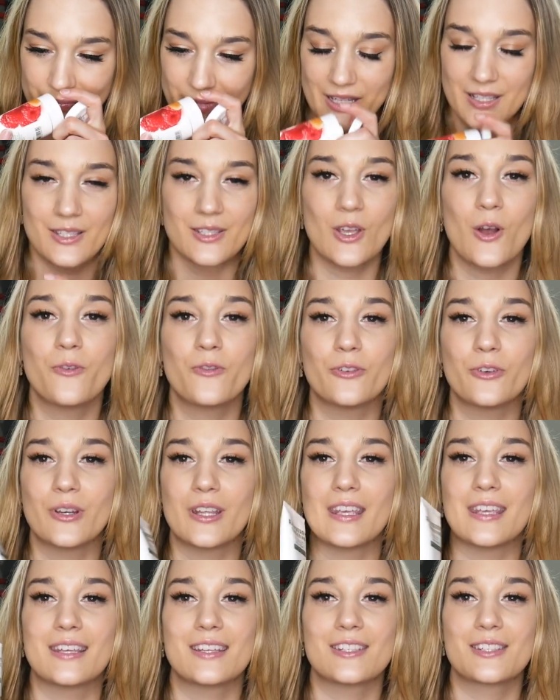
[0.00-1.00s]
It's so
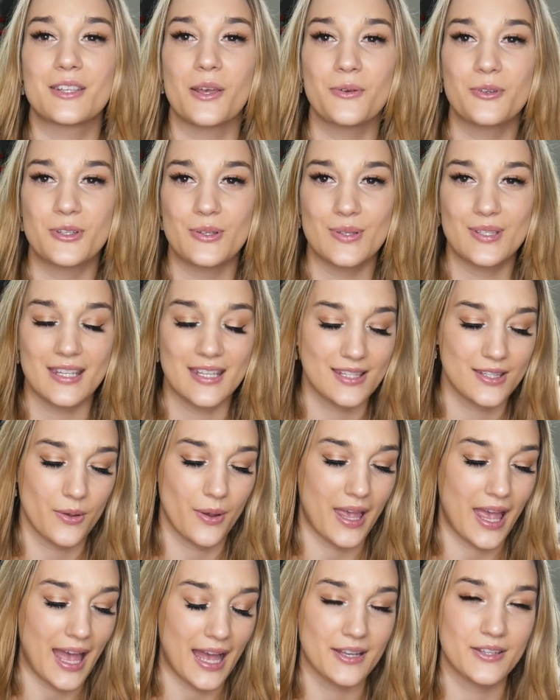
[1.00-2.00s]
fruity, so juicy, so
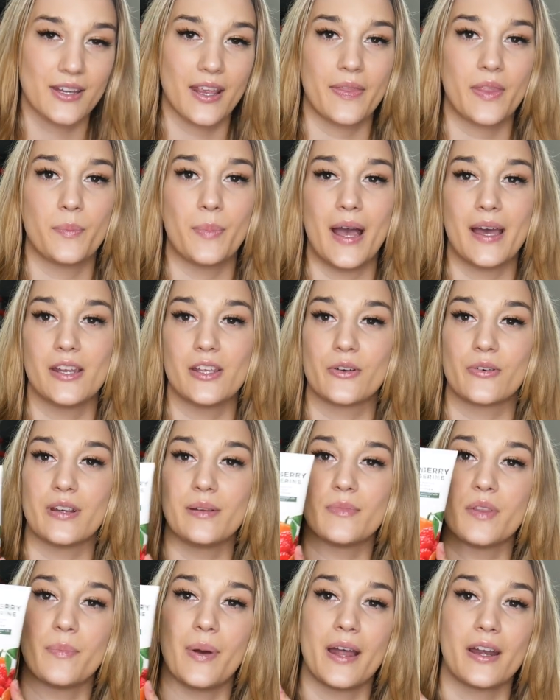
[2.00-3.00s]
I have to get the body
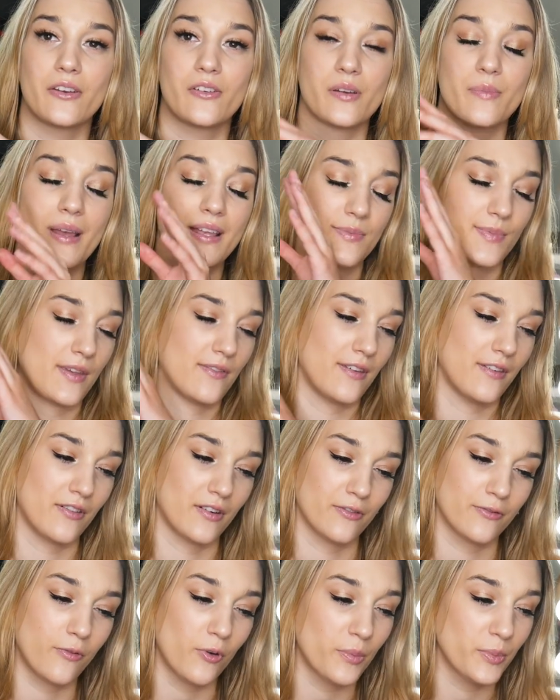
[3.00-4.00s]
cream. The body cream has my
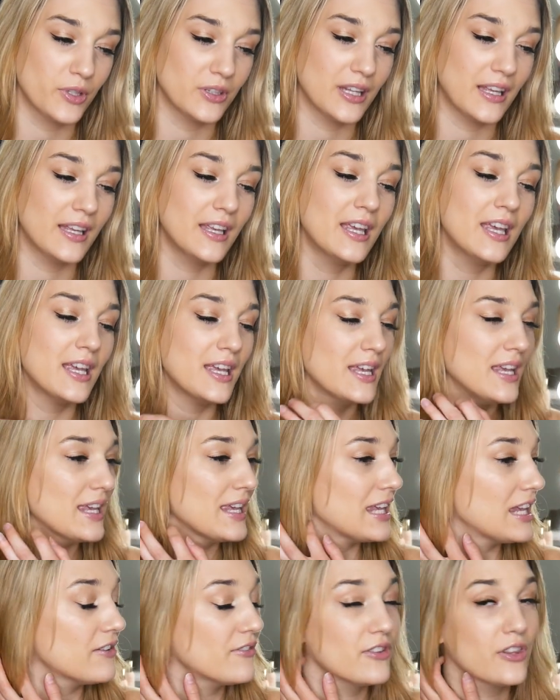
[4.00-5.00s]
favorite formula.
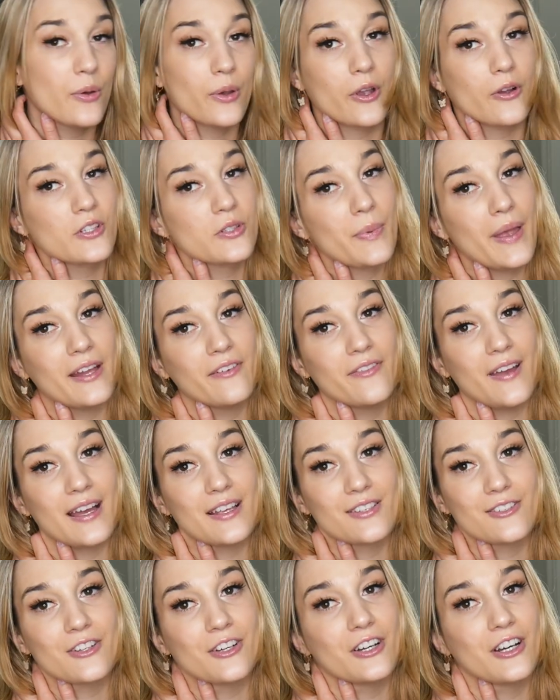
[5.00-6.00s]
Even though it goes bad
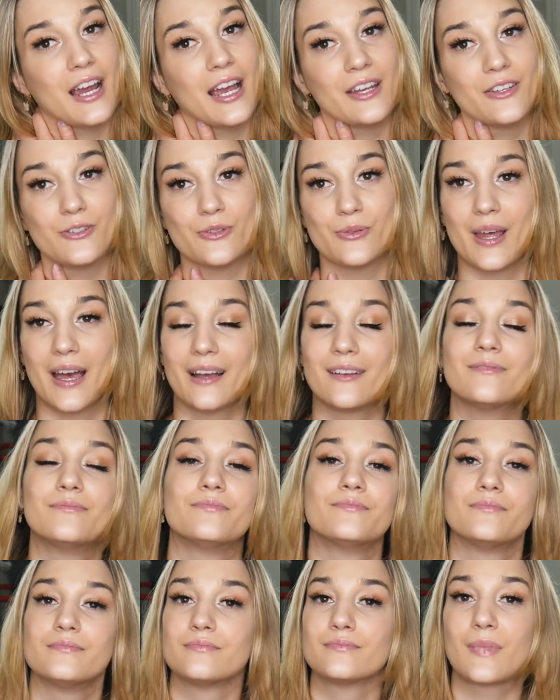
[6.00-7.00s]
faster, I do
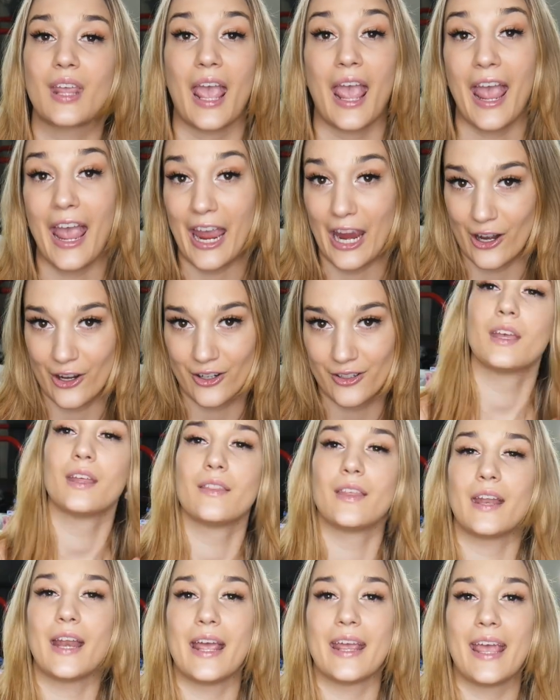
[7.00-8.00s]
not care.
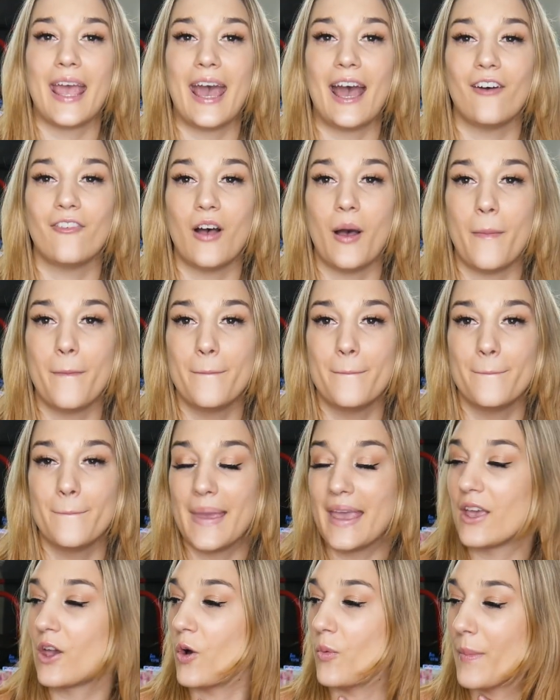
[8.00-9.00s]
Then I have
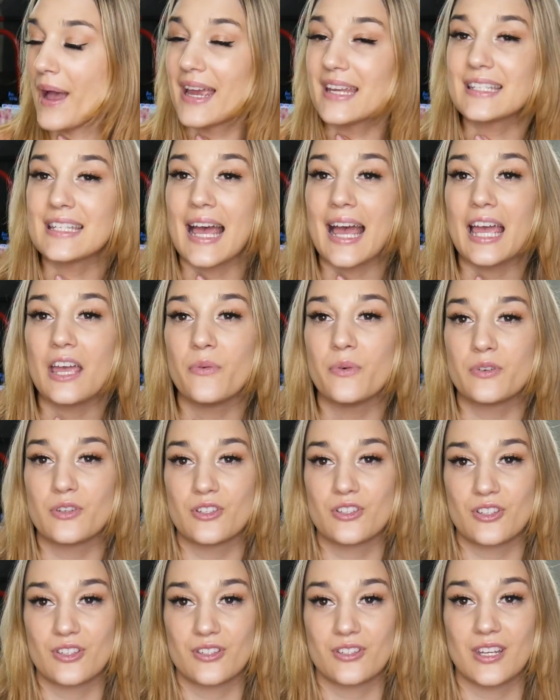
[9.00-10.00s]
Mango Mai Tai, which
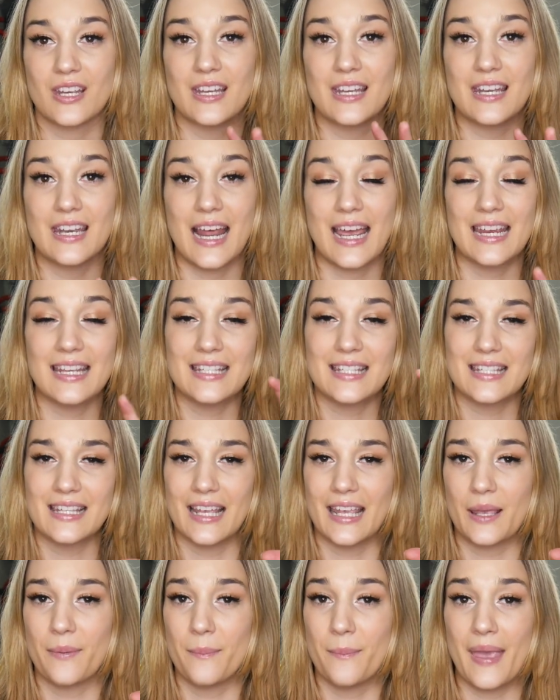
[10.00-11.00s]
is just a nice,
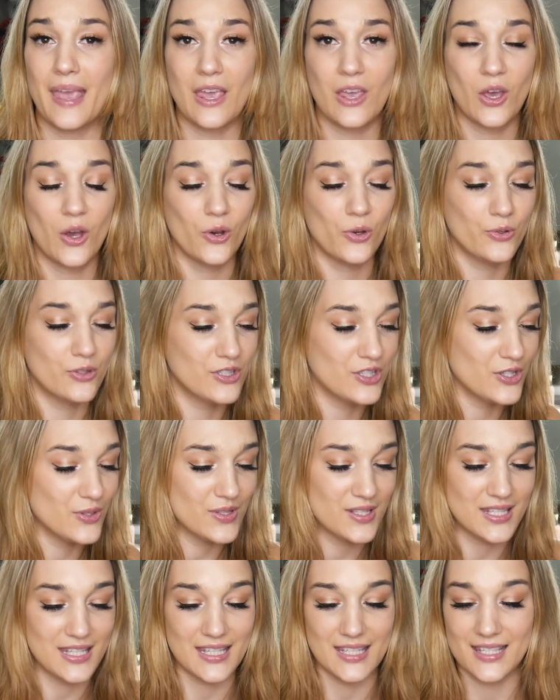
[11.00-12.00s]
like, mango
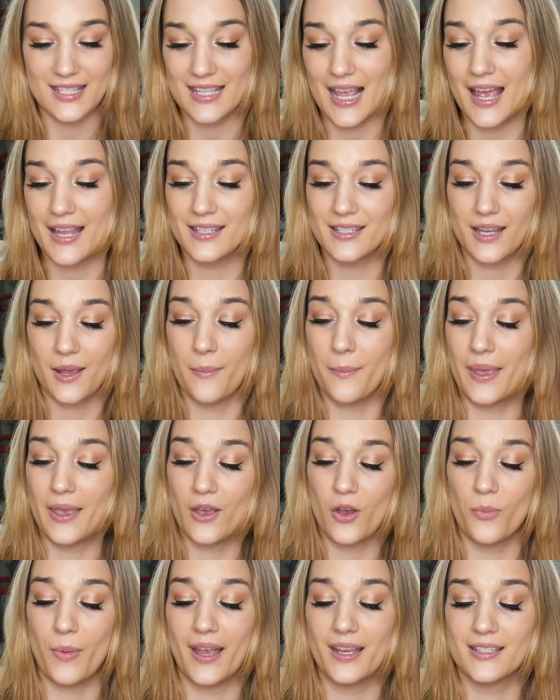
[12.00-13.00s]
juicy scent.
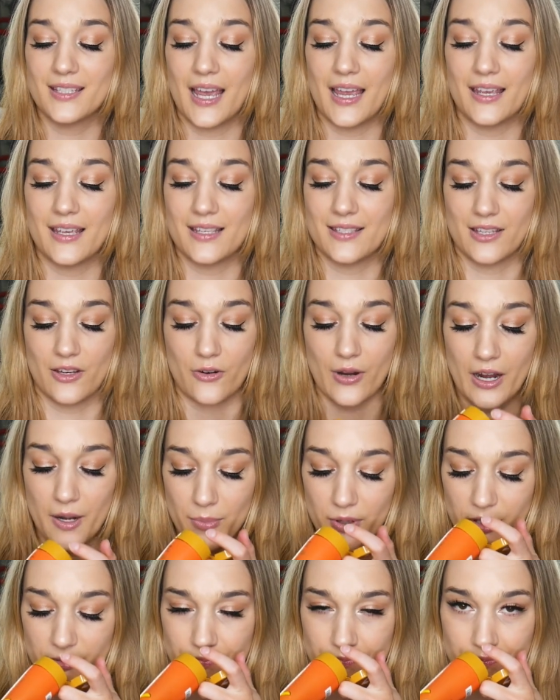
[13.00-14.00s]
Mango Mai Tai is
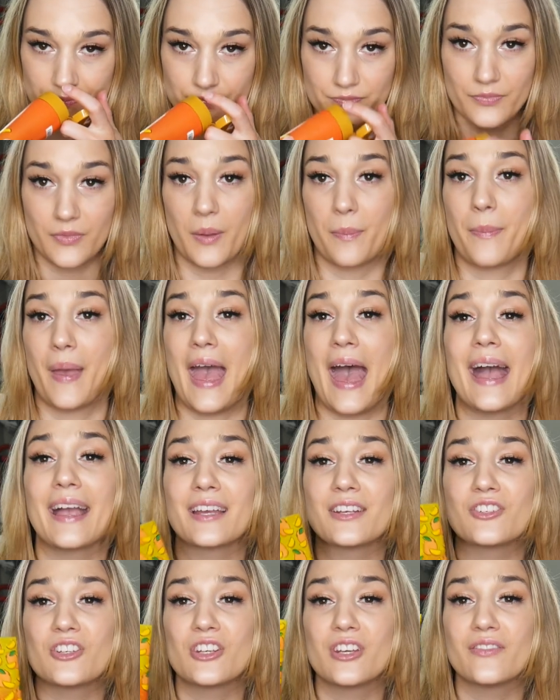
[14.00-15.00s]
incredible. The
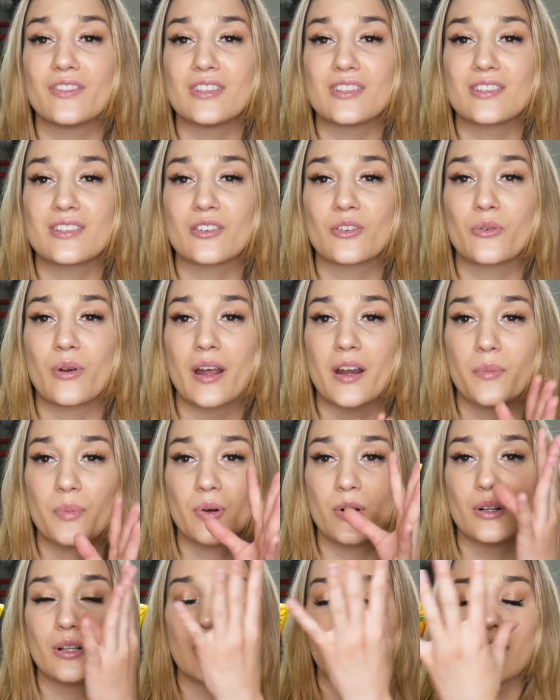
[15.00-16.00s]
packaging of these is
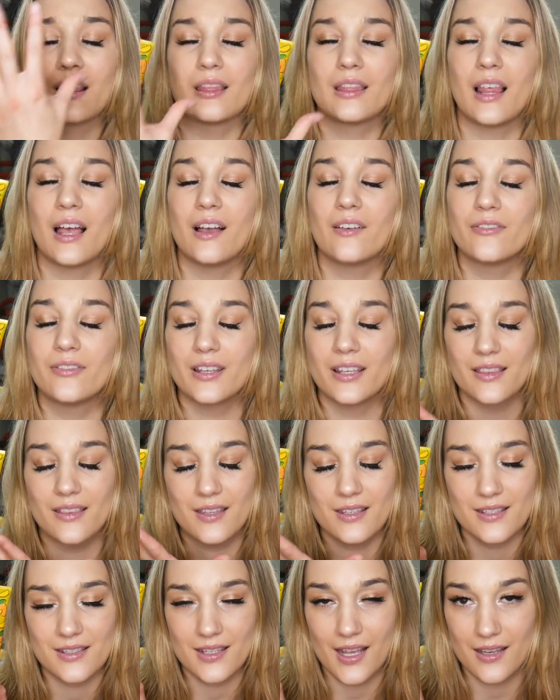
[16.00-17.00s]
incredible. Love
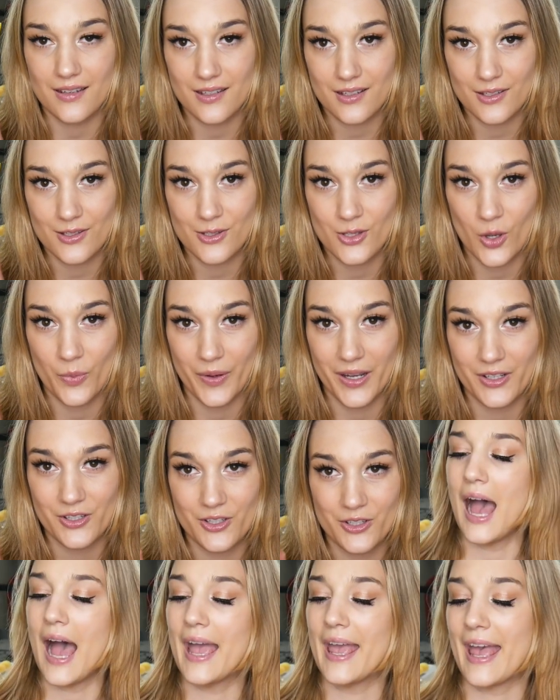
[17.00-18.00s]
this scent so
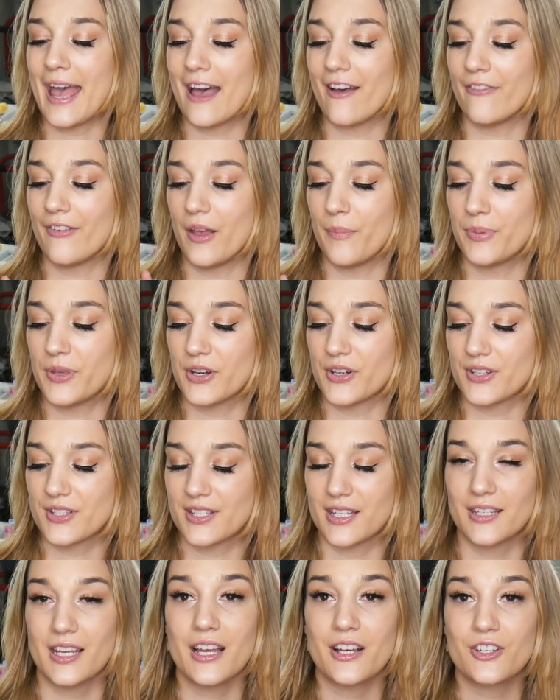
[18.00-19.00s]
much. I have Pure
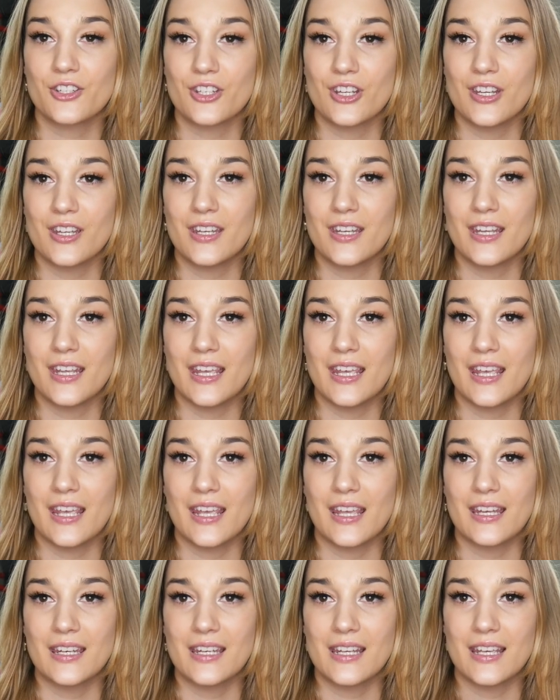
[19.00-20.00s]
Seduction
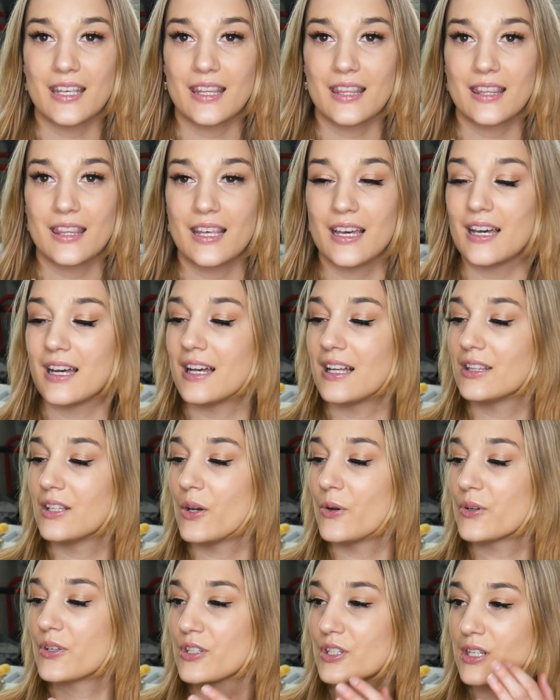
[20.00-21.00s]
in the
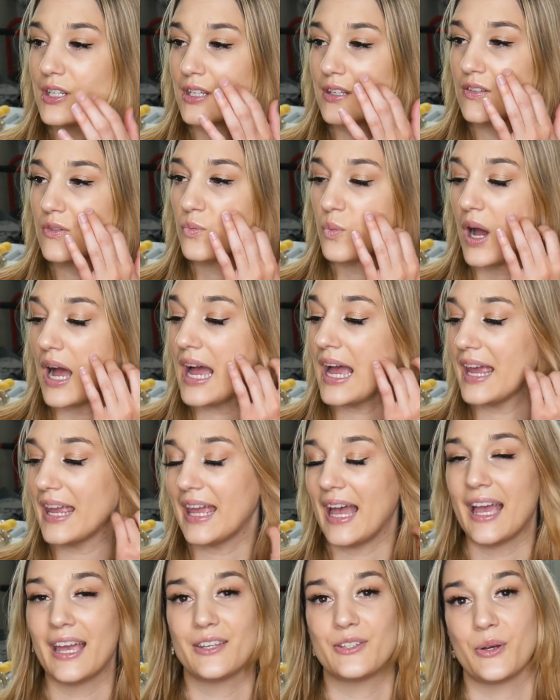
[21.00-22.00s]
lotion.
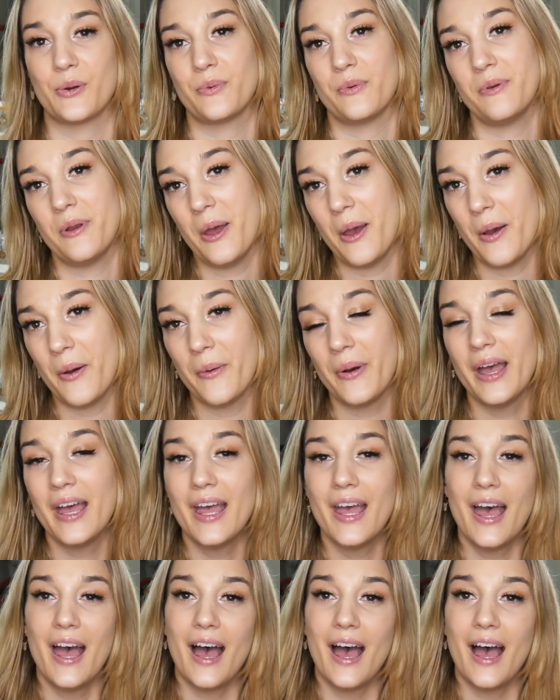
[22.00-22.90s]
Why? I don't know.